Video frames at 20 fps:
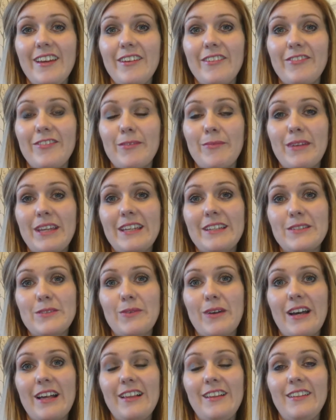For me as
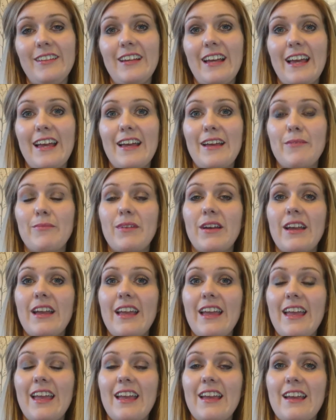well,
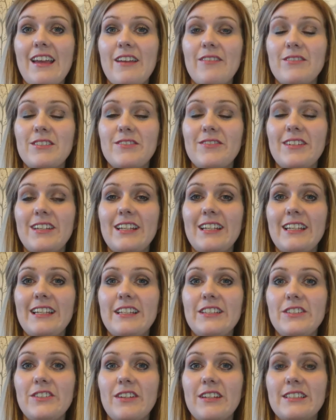it was really
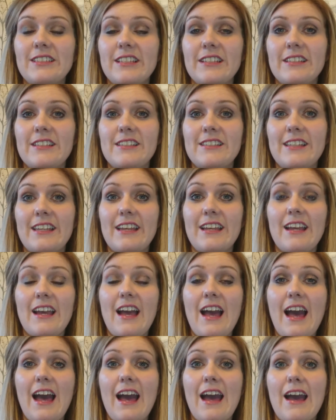interesting to see
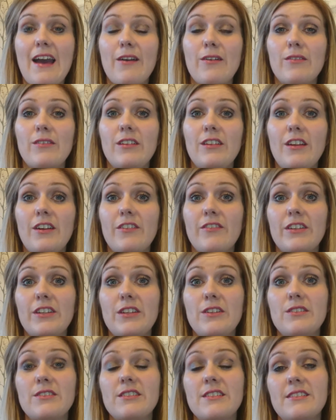how Lauren
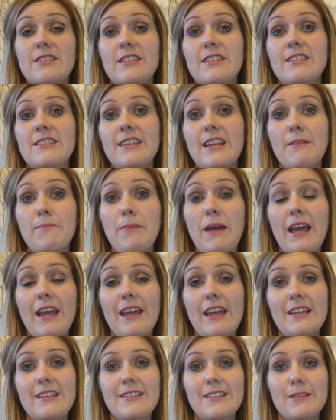uses the sick
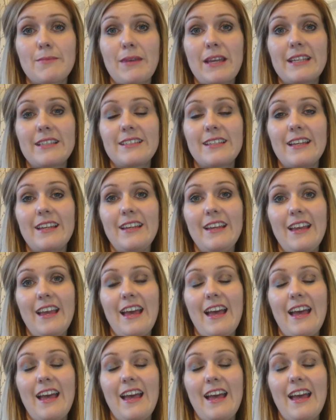pay estimator,